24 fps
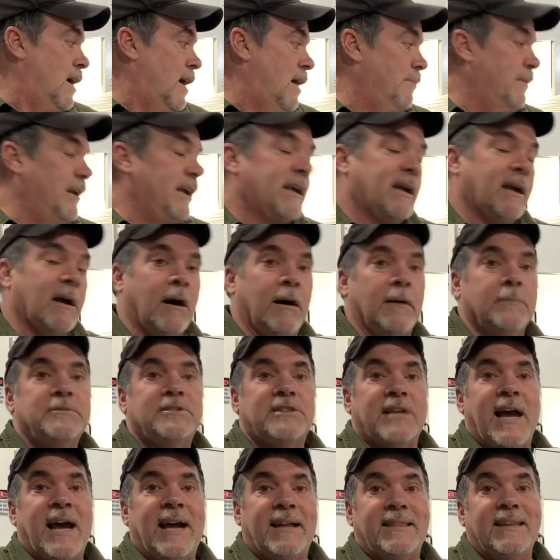It
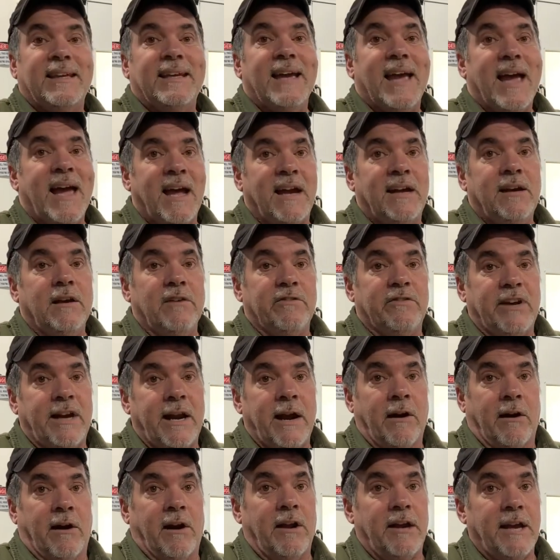comes at the end of an
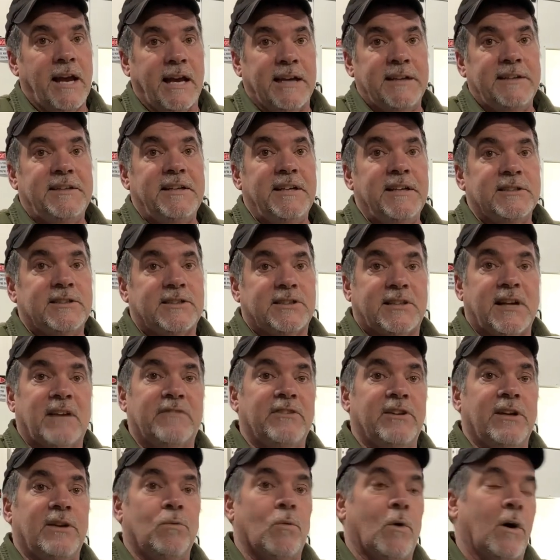era.
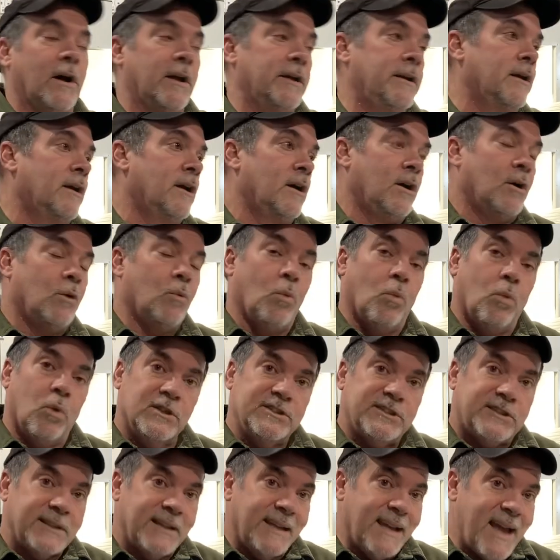1971
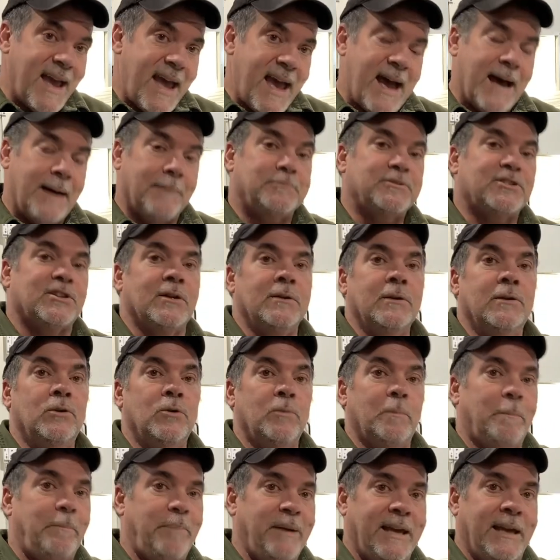was the absolute
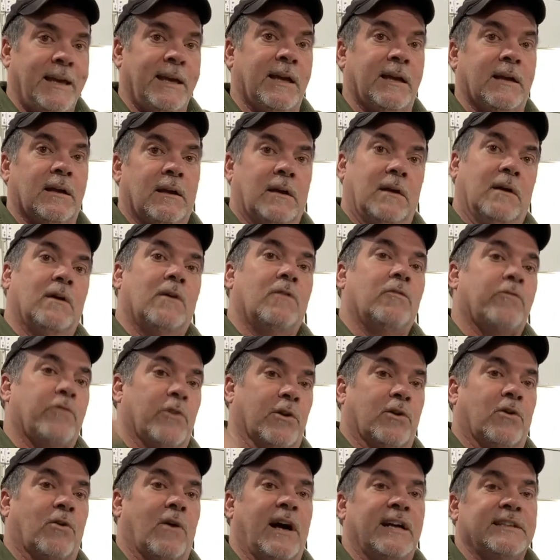peak for
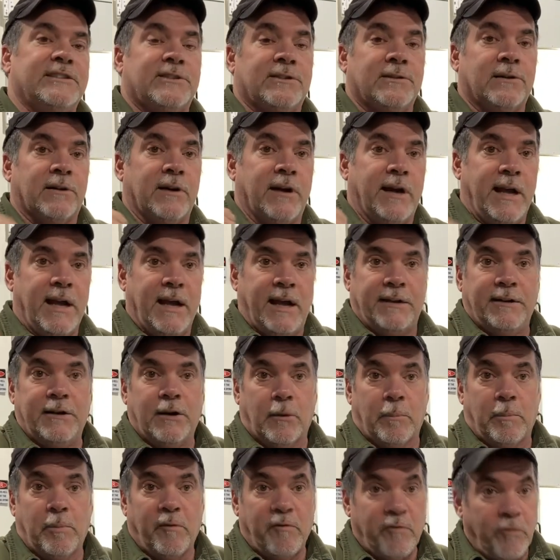Chrysler and
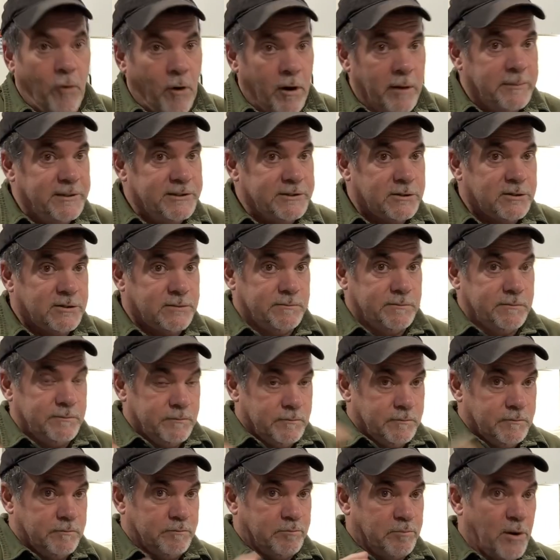their performance
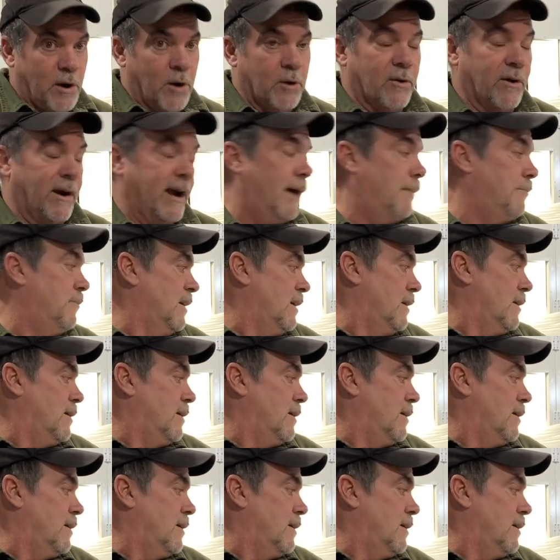program.